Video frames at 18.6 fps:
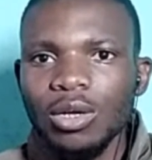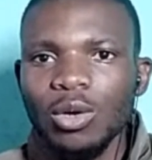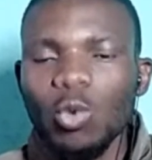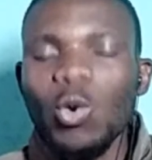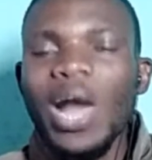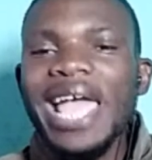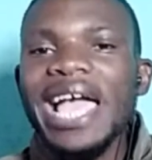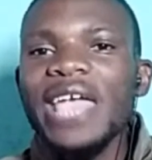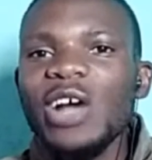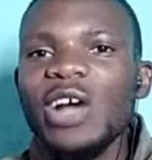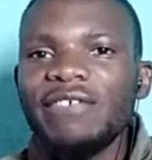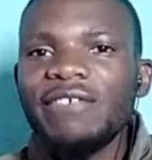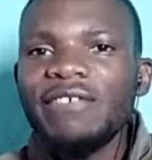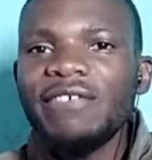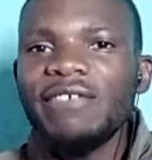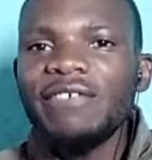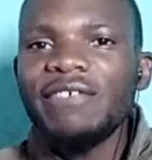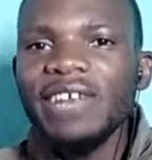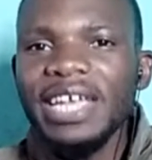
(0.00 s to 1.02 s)
Why are you
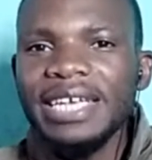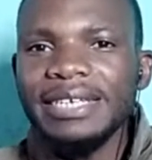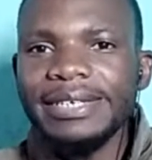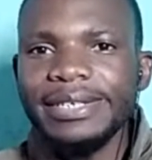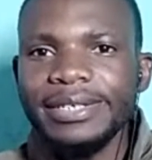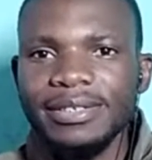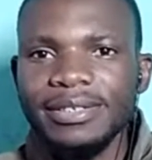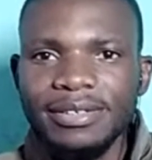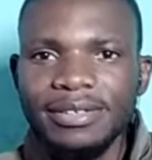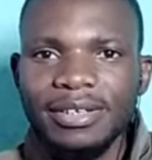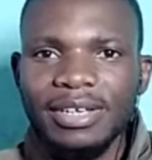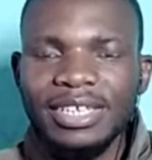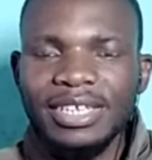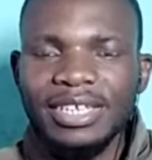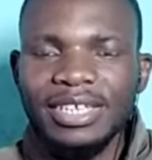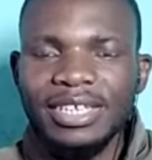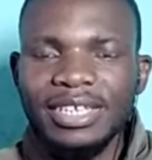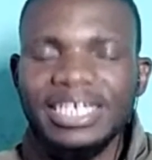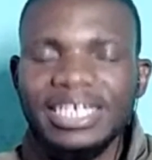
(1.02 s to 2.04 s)
afraid?
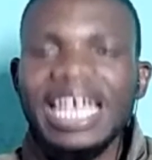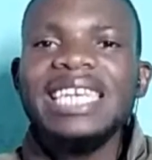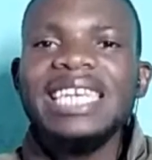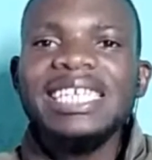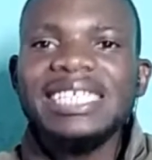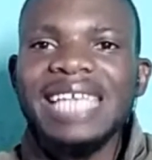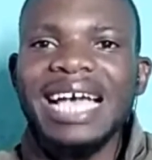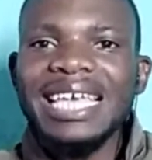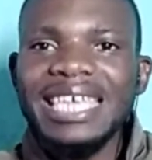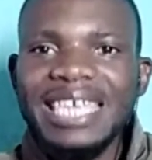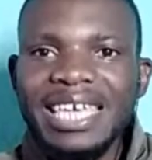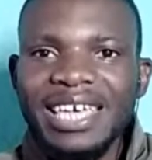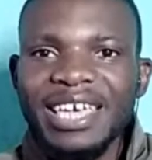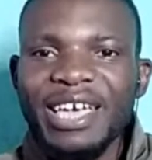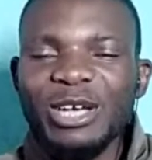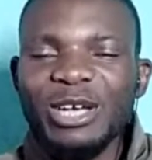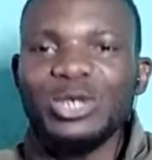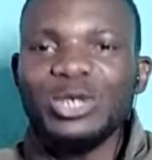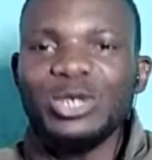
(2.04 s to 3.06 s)
Chinese are
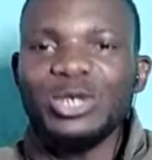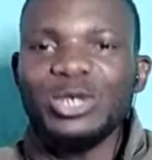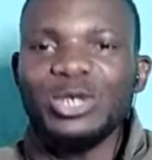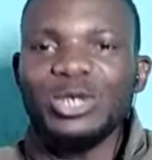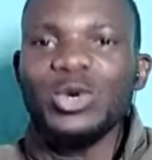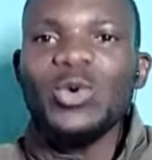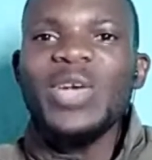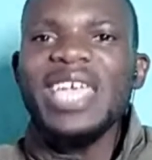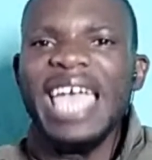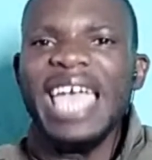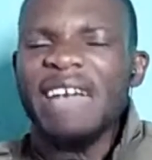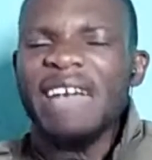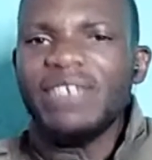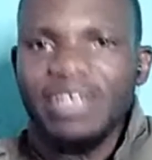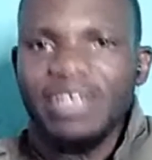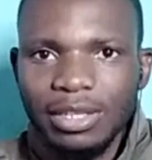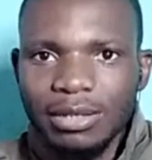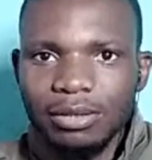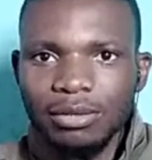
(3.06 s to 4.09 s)
here doing
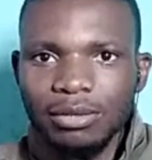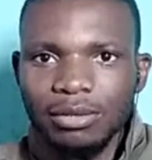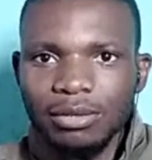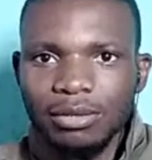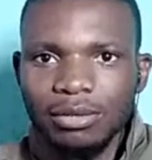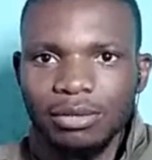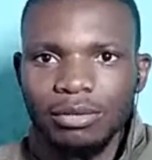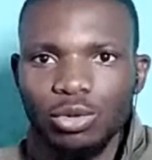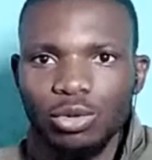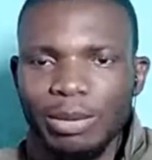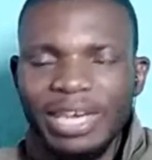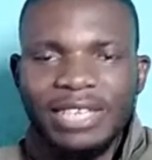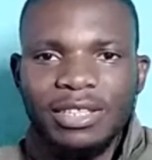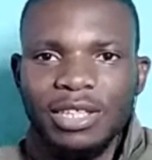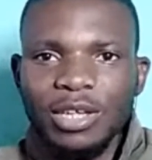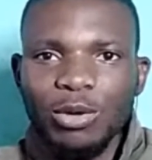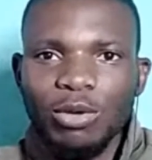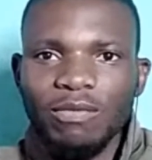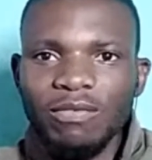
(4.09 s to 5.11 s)
everything you
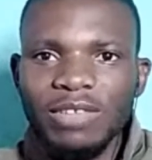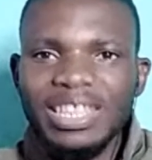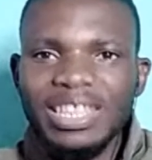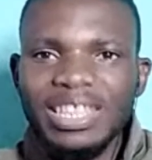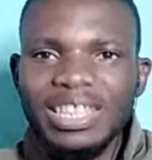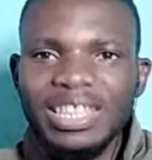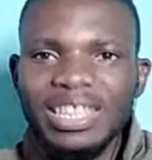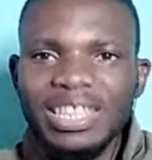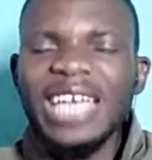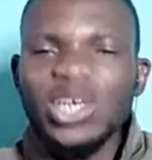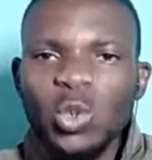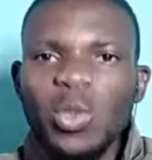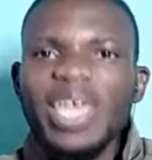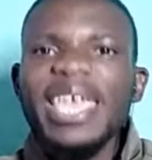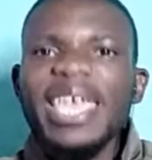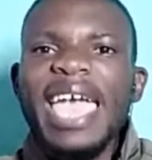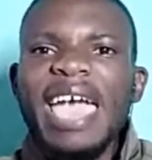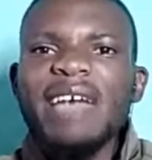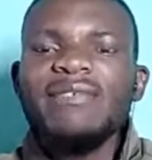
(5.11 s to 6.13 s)
might think of. They are
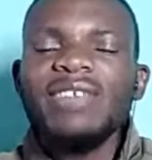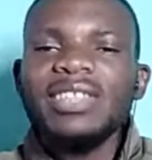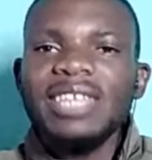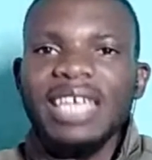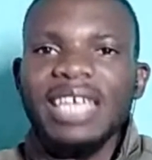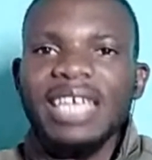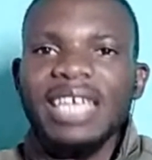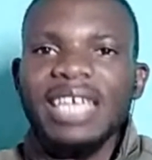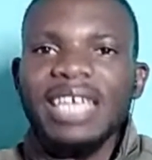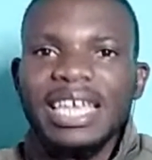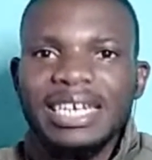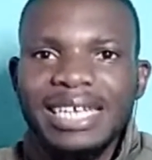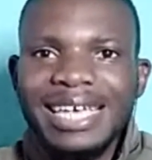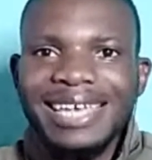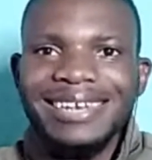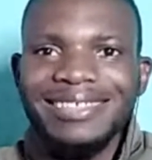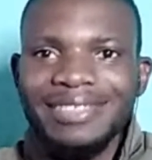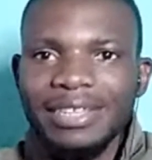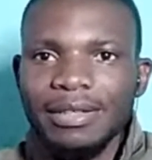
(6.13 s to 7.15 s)
doing everything and
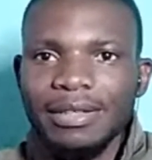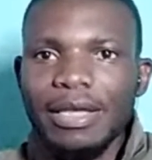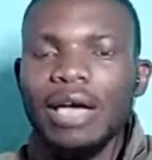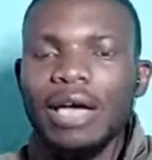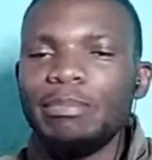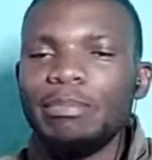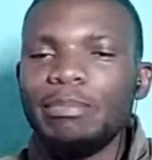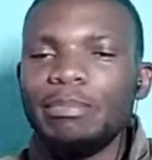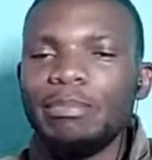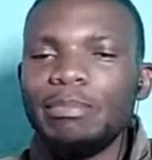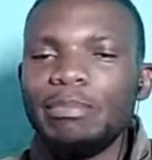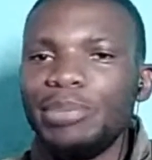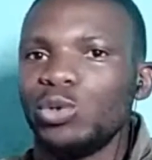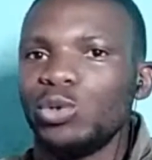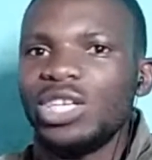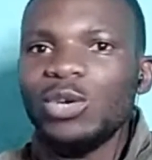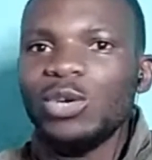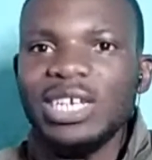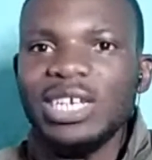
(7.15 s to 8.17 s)
anything,
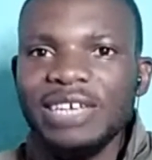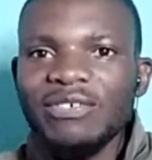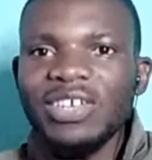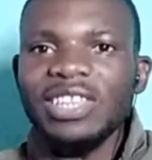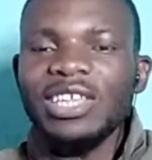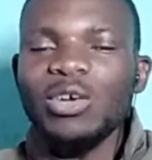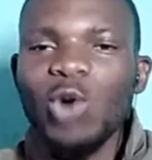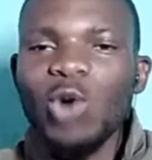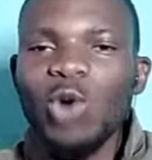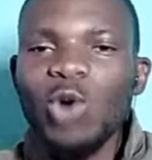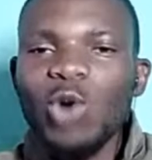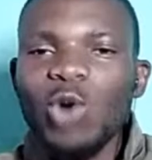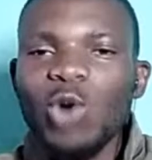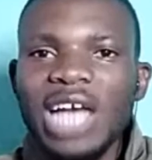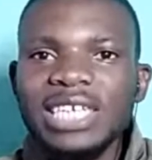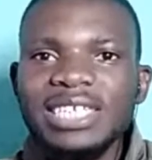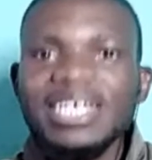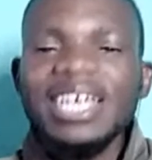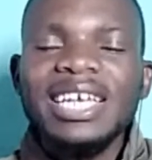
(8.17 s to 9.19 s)
building whatever they
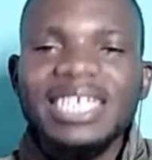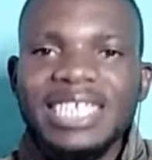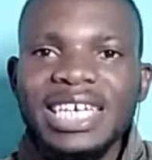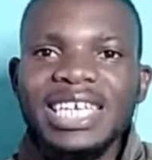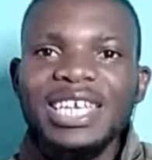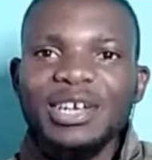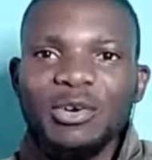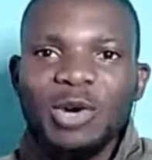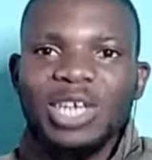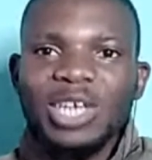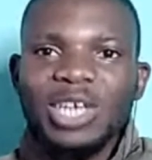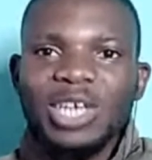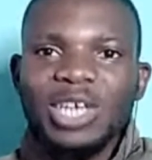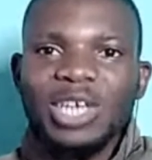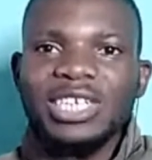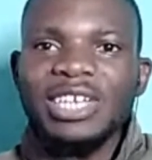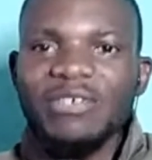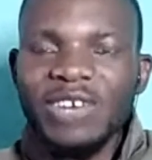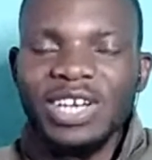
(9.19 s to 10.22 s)
want, taking
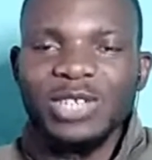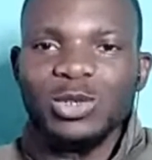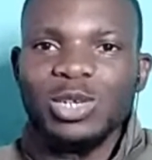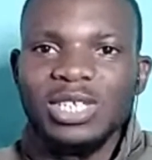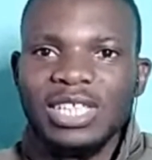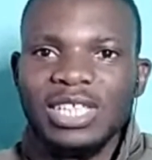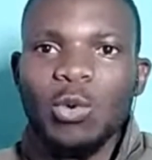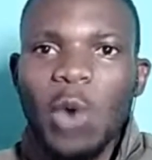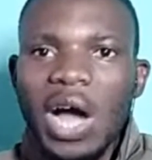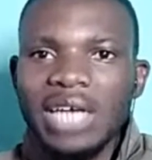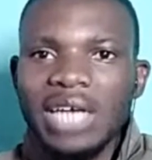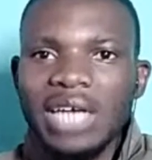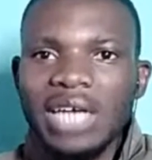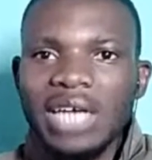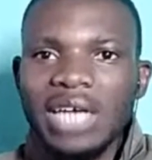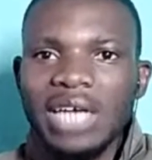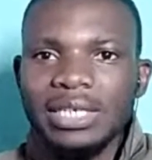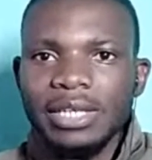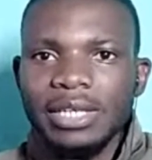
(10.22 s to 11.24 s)
whatever resource they
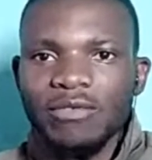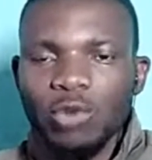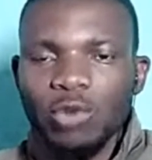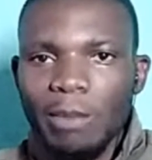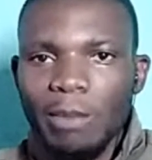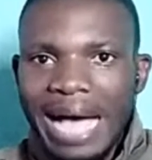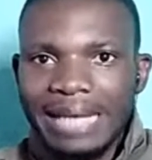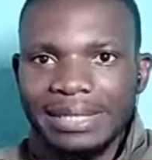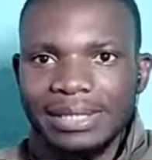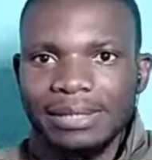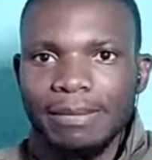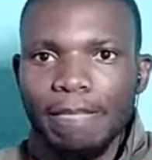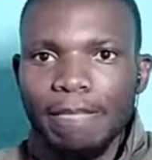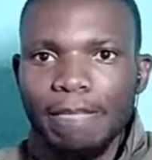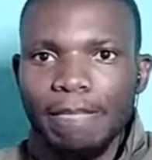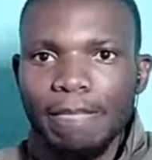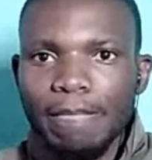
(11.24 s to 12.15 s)
want from us.